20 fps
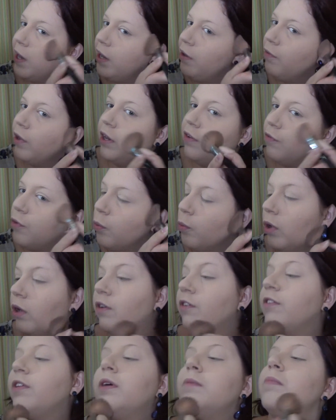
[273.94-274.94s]
getting ready for
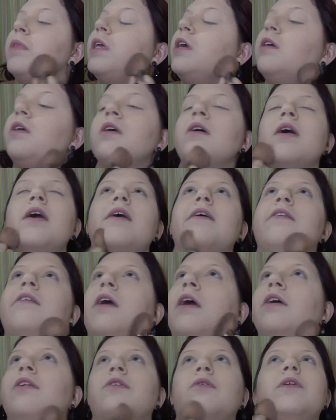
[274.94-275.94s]
work or something, and
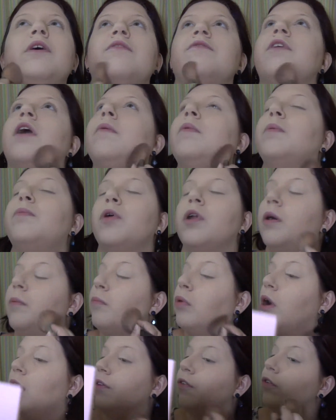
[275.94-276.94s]
I don't have time to put
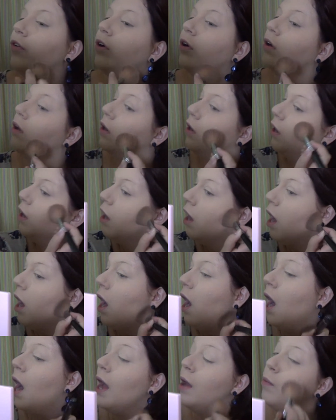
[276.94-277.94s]
on bronzer,
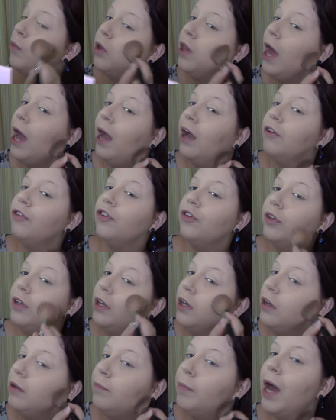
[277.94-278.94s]
I will
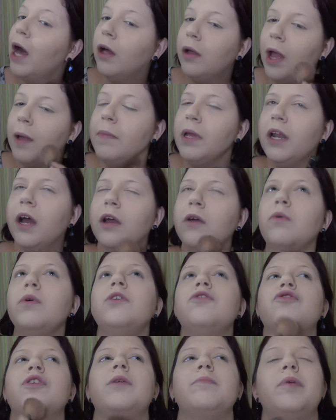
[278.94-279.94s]
actually, I mean, I
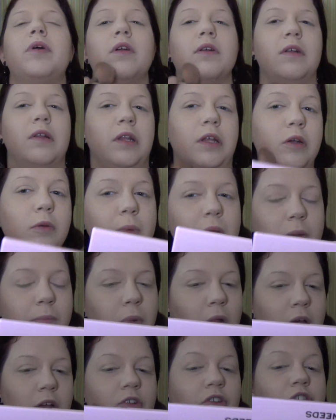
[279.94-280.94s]
always try to put on a little bit of
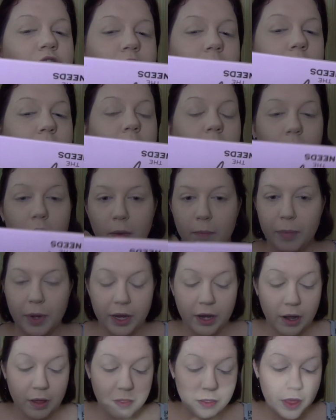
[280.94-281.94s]
blush,
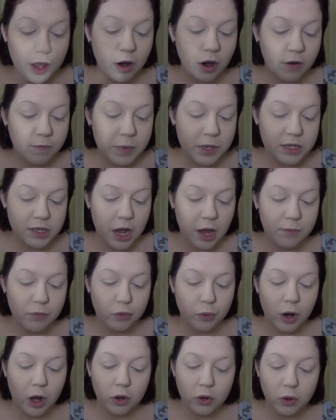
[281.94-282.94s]
but there have been
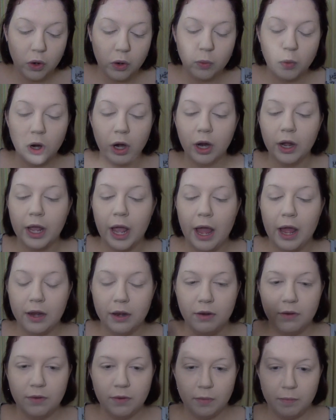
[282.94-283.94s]
times where I'll go to work
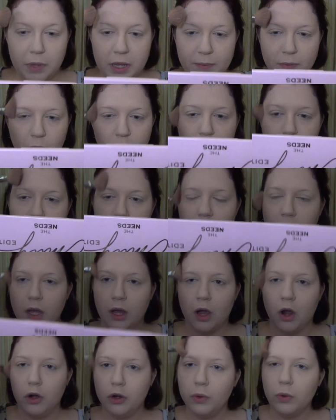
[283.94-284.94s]
and people will be
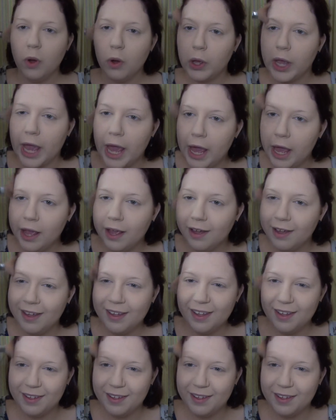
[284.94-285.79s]
like, are you okay?